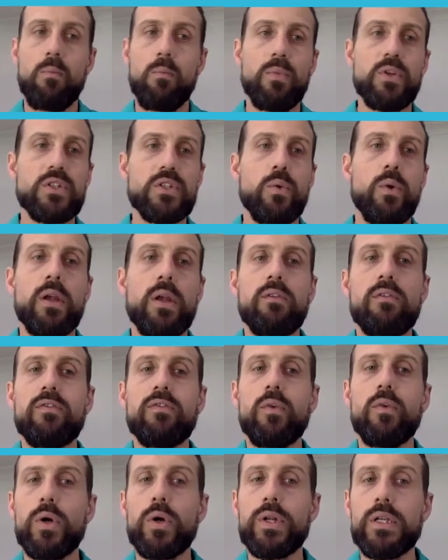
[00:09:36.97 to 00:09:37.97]
between
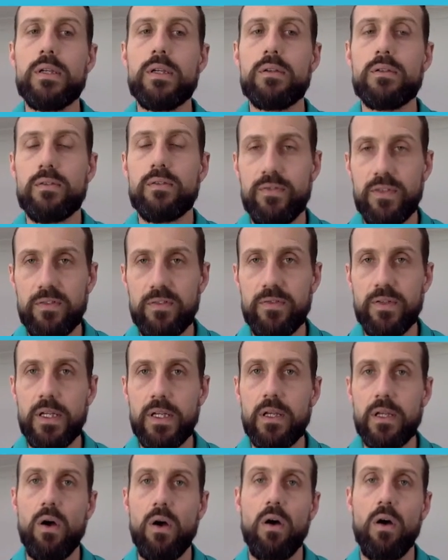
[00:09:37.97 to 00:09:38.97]
40 to
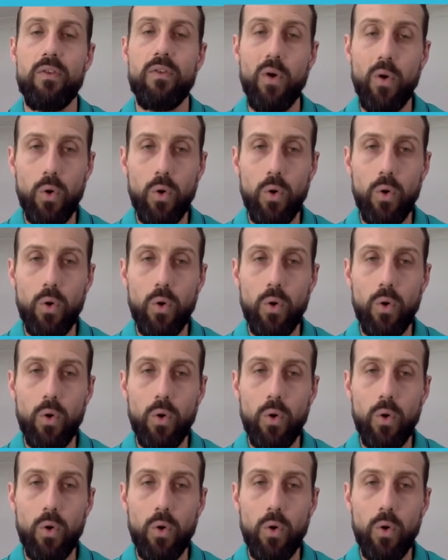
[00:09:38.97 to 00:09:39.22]
50 of